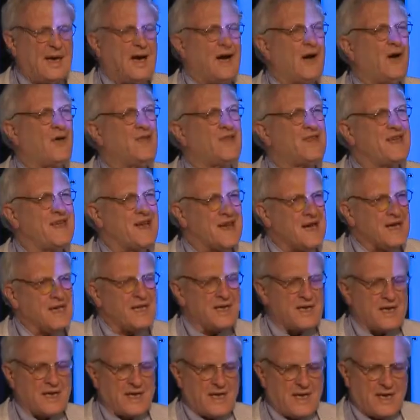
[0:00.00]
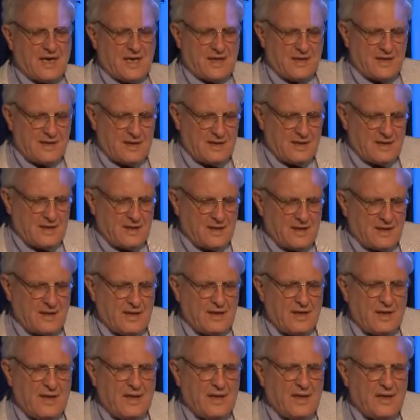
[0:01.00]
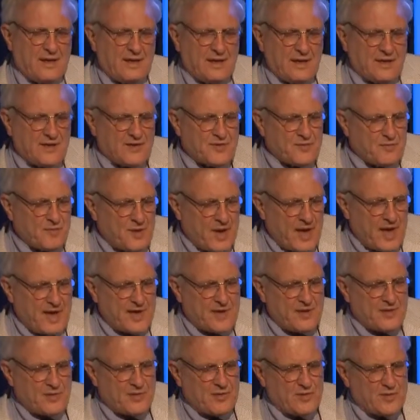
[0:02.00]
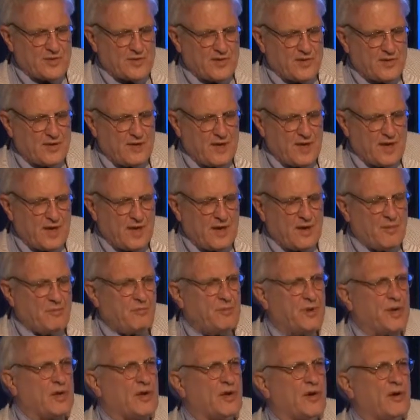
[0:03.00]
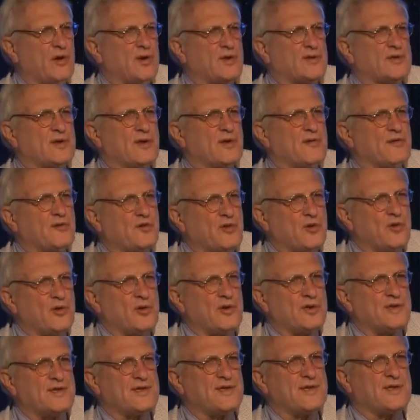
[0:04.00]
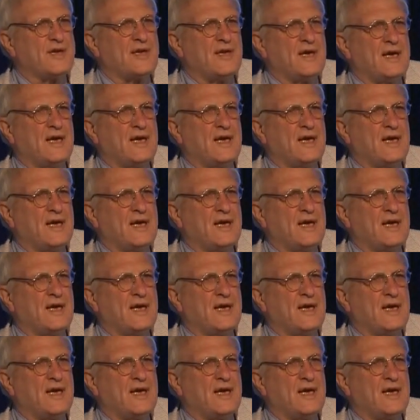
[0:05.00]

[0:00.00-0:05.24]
On the other hand, there's bad news because, of course,